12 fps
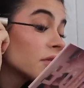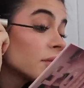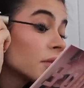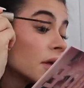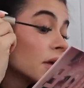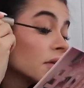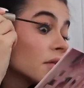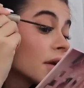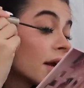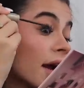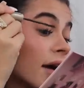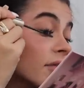some things that
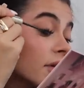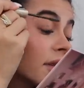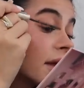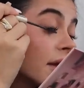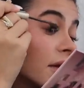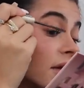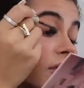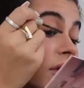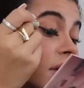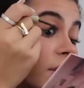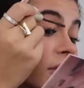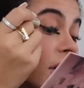I haven't like
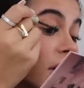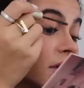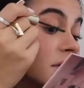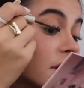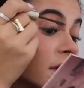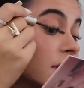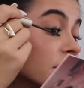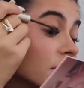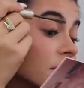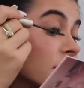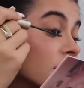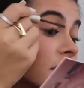fully
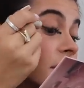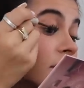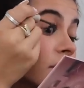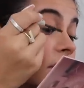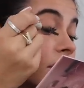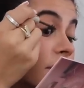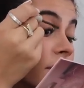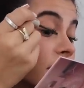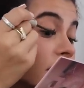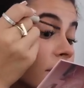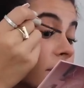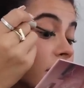processed that I've gone
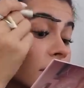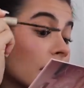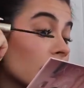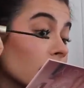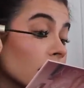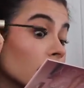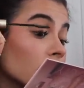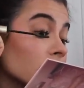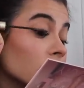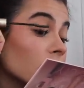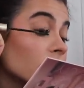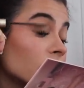through that like
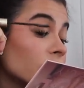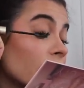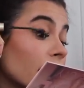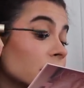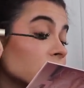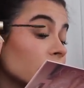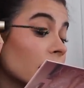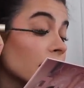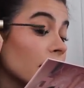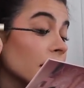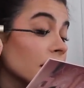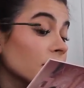affect my
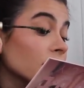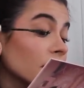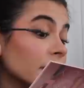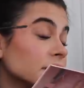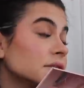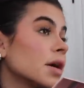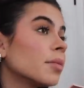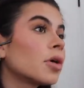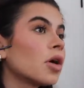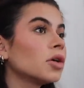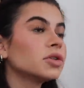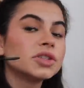life like
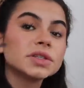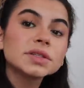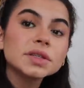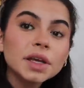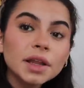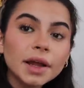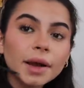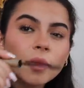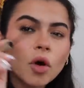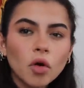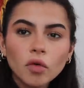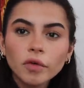subconsciously. Like, I'm
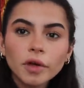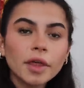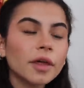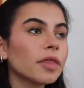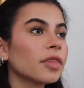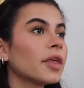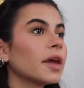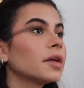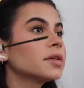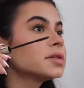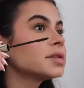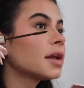over the
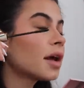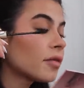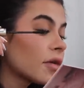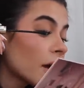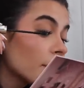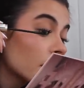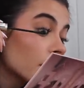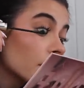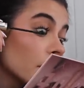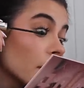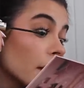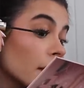things that have happened,
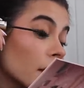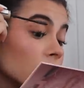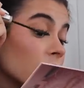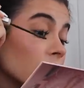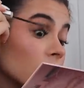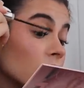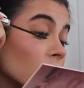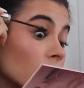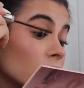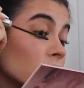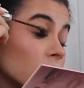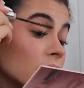but like they
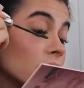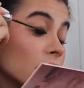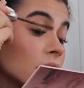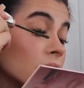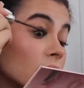low-key